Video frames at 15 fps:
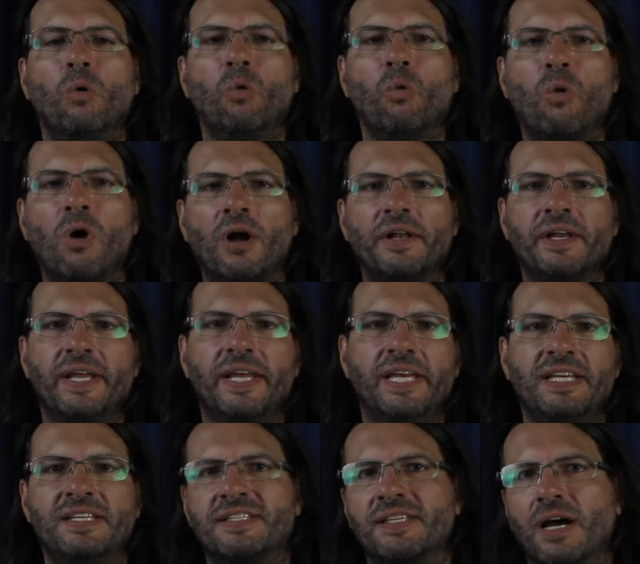What
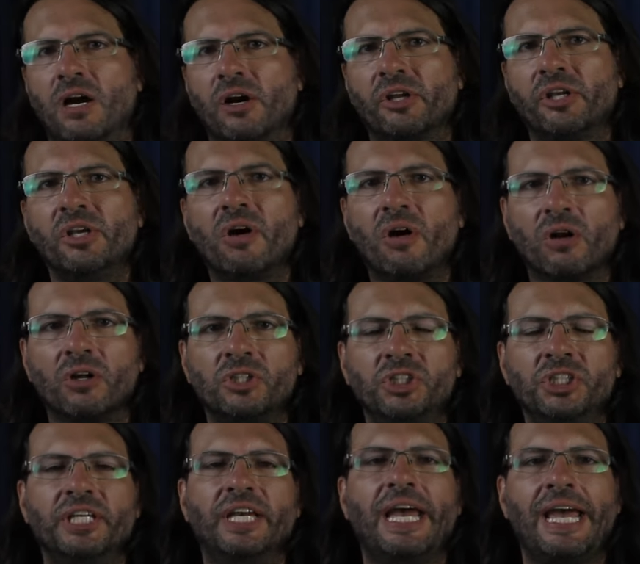is
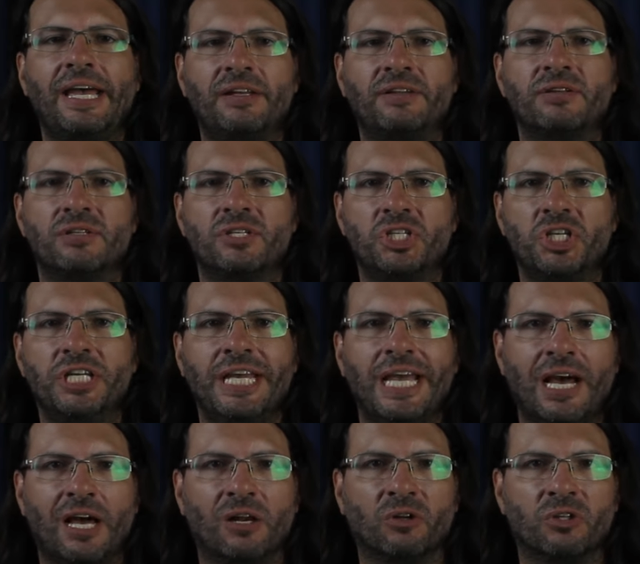archaeology and
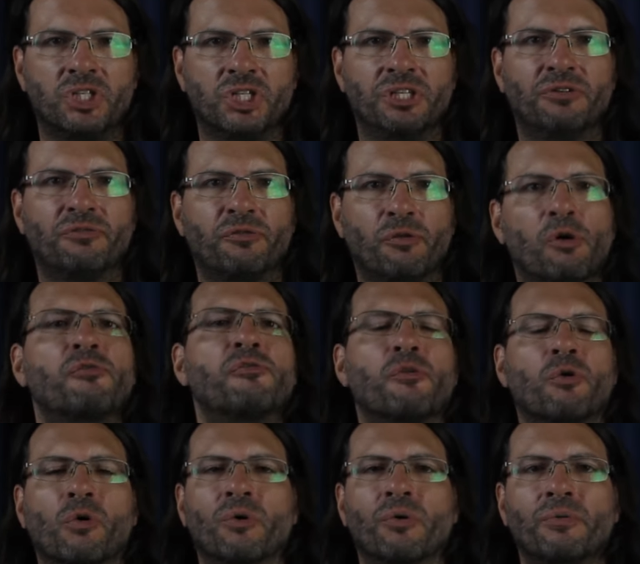genealogy for
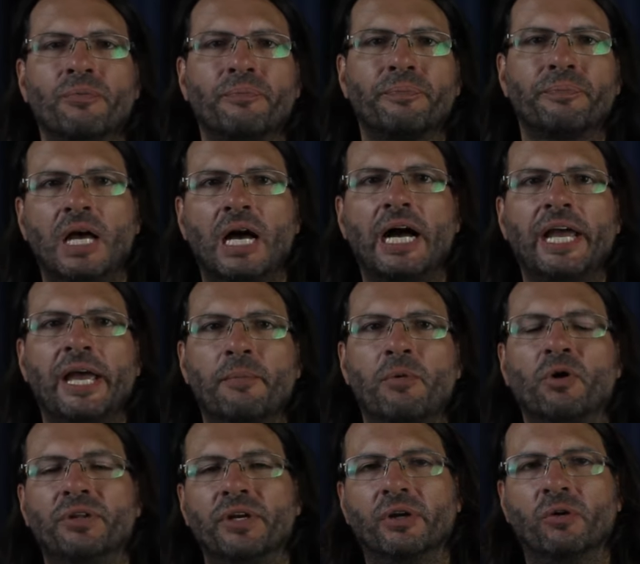Foucault? I am
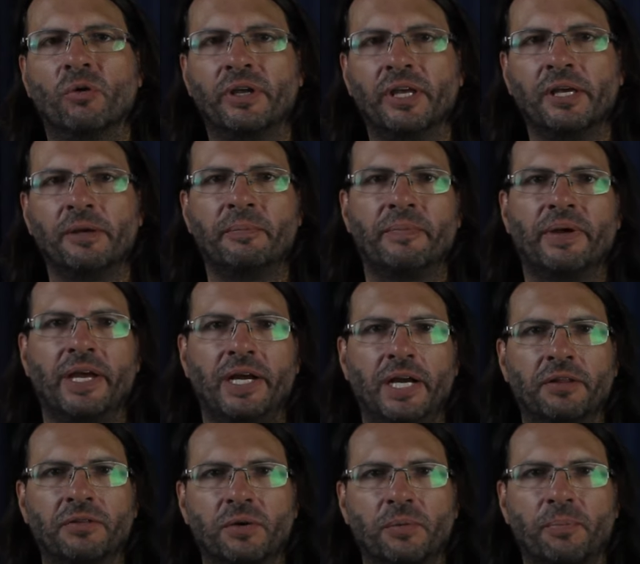Rodrigo Guim, an
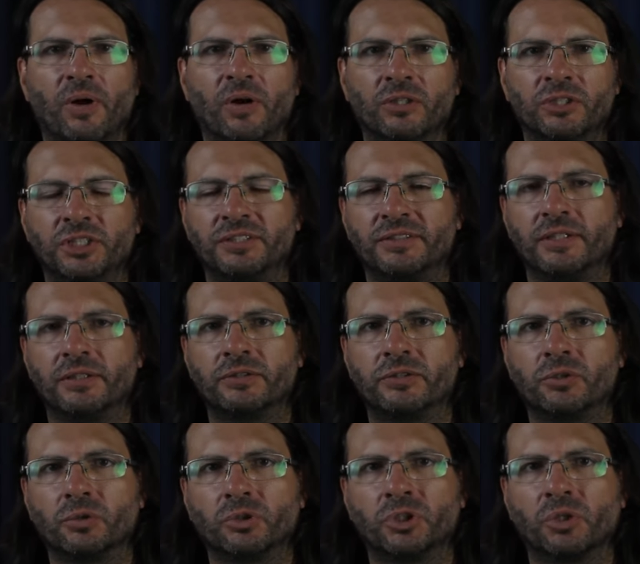anthropologist and
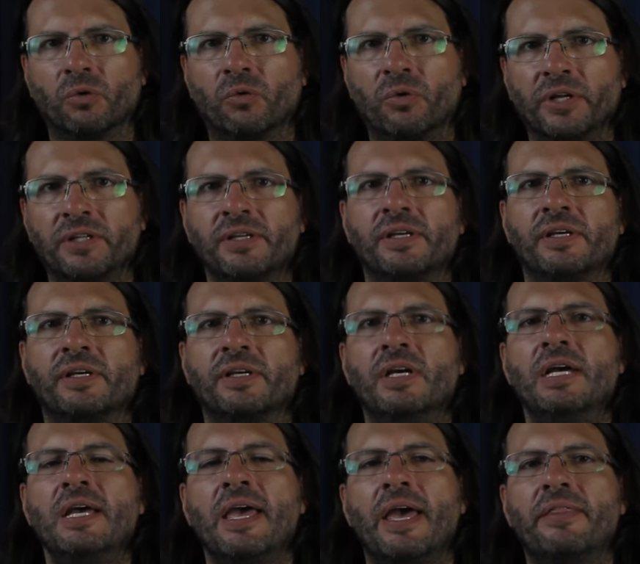social critic,
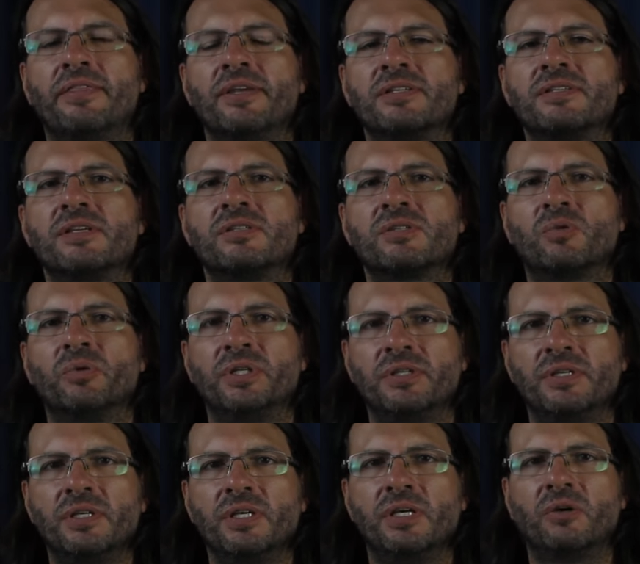and this is
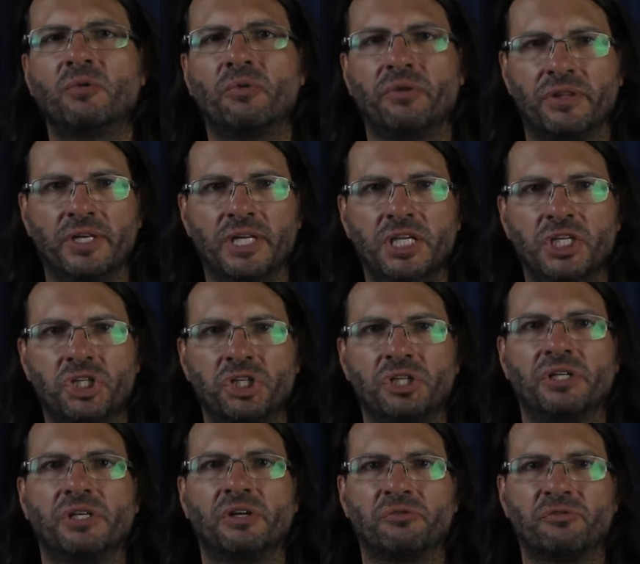Critique with Nietzsche
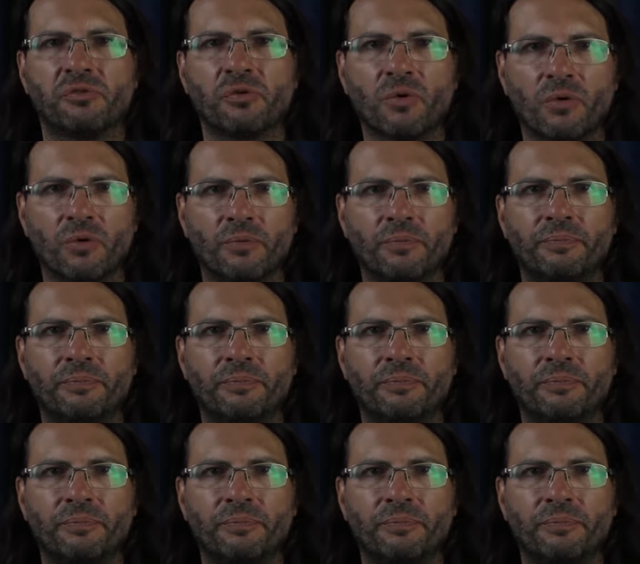and Foucault.